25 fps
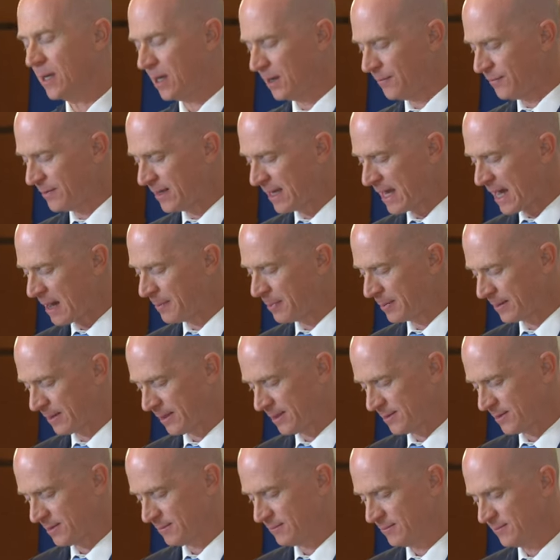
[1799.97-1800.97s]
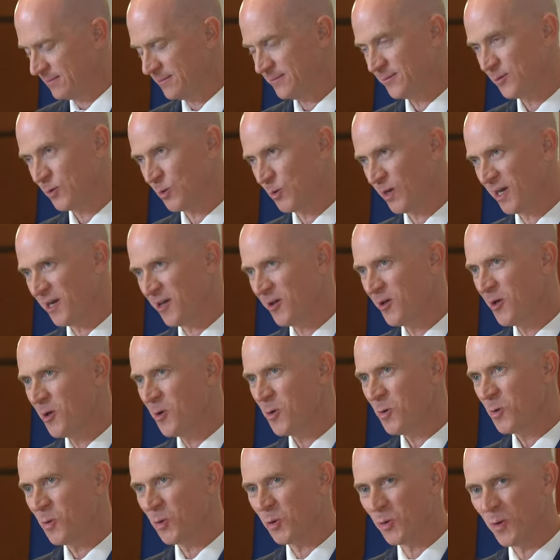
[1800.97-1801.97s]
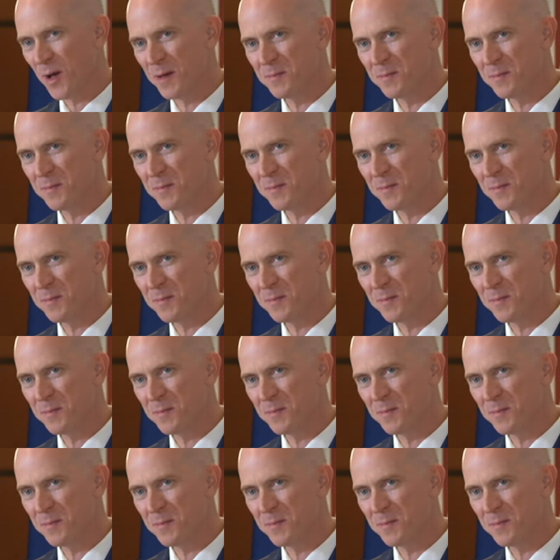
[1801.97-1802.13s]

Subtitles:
of capitalism. Okay. What do I